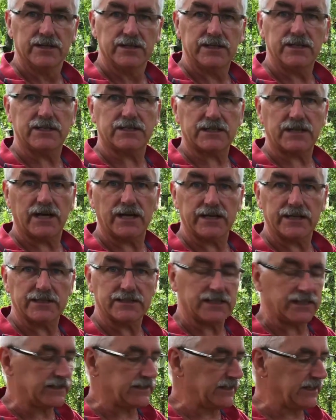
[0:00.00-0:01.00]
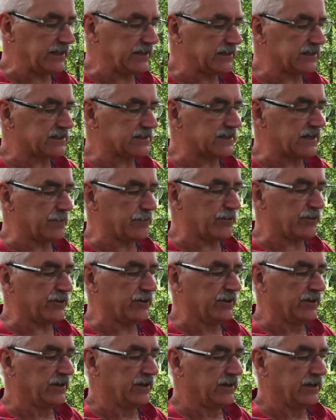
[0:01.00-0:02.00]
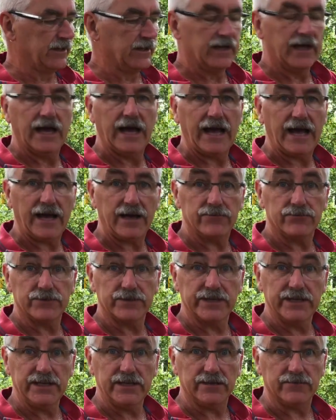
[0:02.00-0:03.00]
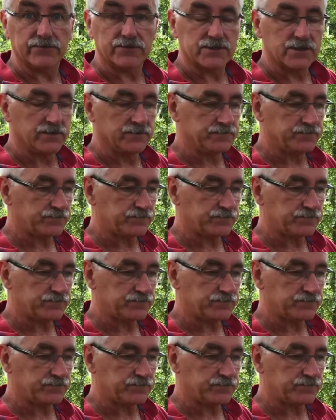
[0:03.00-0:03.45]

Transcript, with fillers: these cuttings at the end of summer have leaves.